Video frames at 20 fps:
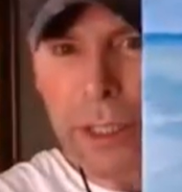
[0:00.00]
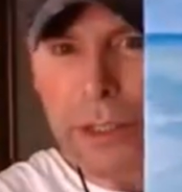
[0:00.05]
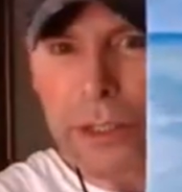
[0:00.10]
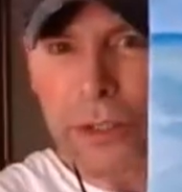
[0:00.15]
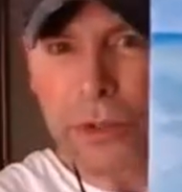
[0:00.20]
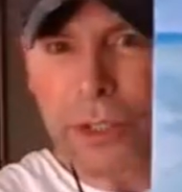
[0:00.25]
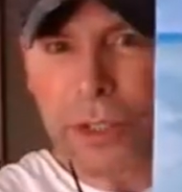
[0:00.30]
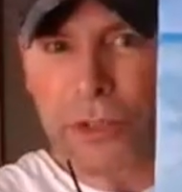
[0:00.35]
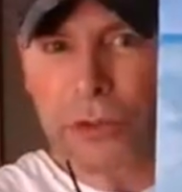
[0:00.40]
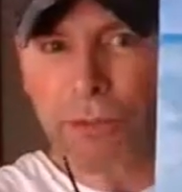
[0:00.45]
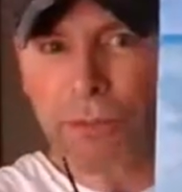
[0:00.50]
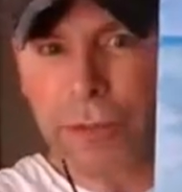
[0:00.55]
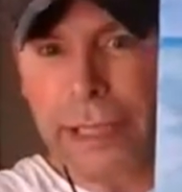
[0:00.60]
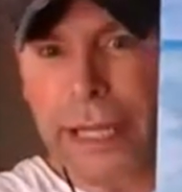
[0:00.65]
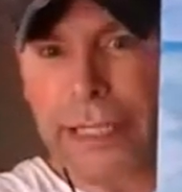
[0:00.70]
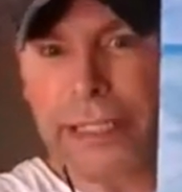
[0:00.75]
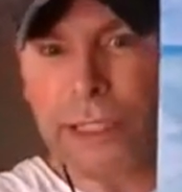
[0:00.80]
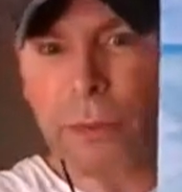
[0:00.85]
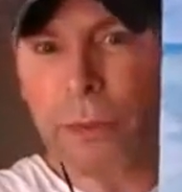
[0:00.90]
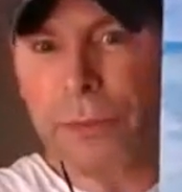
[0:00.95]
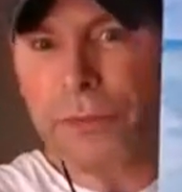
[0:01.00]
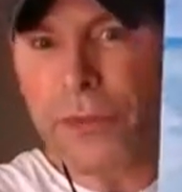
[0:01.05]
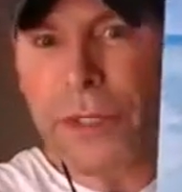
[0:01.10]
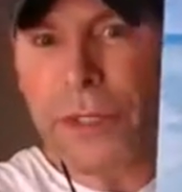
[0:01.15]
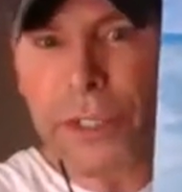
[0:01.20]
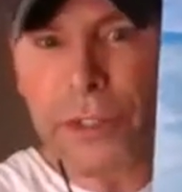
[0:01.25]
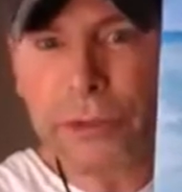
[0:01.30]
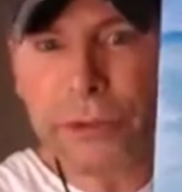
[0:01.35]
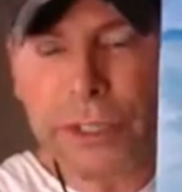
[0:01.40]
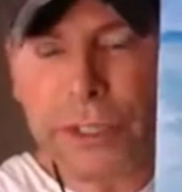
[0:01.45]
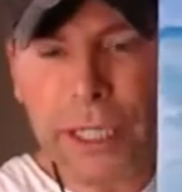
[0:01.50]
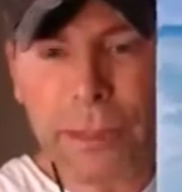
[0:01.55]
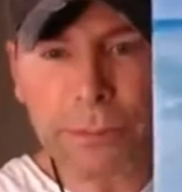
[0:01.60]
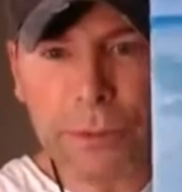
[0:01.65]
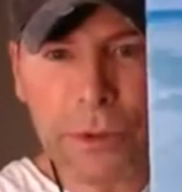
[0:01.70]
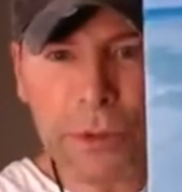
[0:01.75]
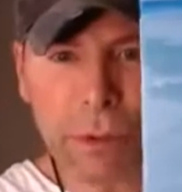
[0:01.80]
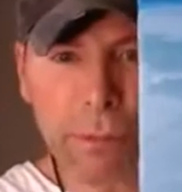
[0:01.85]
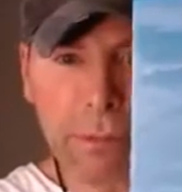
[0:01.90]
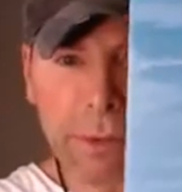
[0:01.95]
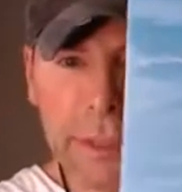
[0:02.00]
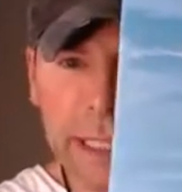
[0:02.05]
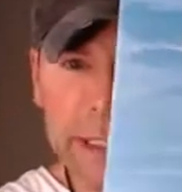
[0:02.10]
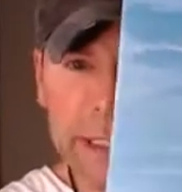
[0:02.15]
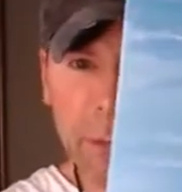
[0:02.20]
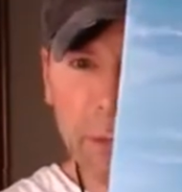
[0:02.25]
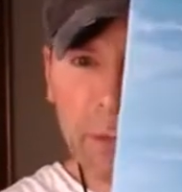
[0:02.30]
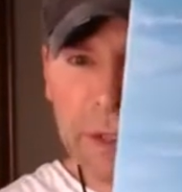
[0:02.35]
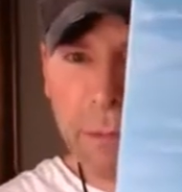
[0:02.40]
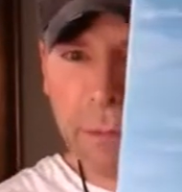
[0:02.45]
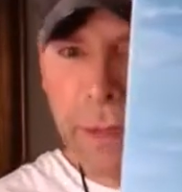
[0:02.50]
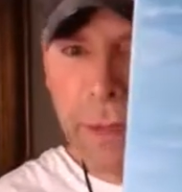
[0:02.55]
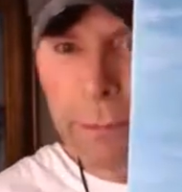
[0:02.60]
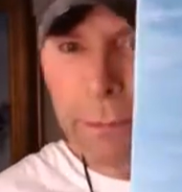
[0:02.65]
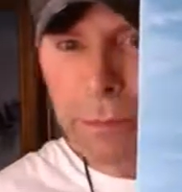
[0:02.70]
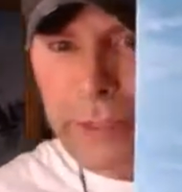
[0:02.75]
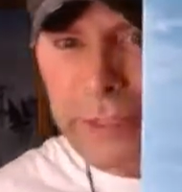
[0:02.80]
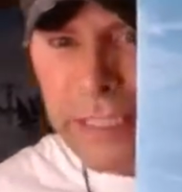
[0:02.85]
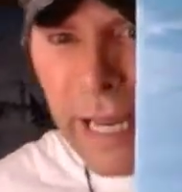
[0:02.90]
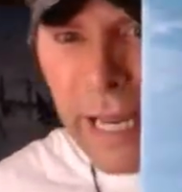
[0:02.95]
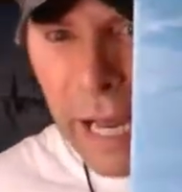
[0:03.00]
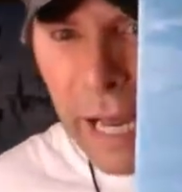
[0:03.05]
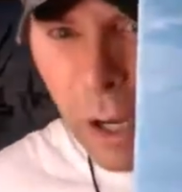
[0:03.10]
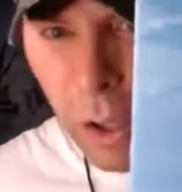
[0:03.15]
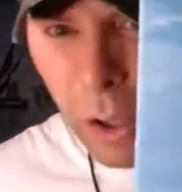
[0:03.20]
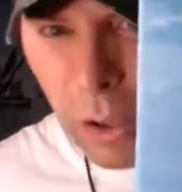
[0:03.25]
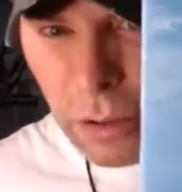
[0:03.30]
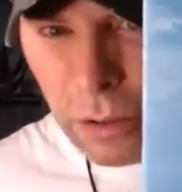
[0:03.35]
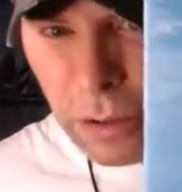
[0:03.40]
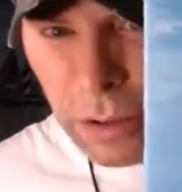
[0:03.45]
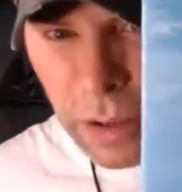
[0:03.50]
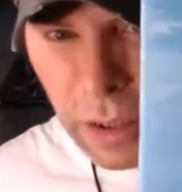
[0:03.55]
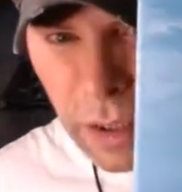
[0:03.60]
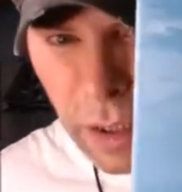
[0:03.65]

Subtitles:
you can blend it with the Q-tip, you can blend it with a paper towel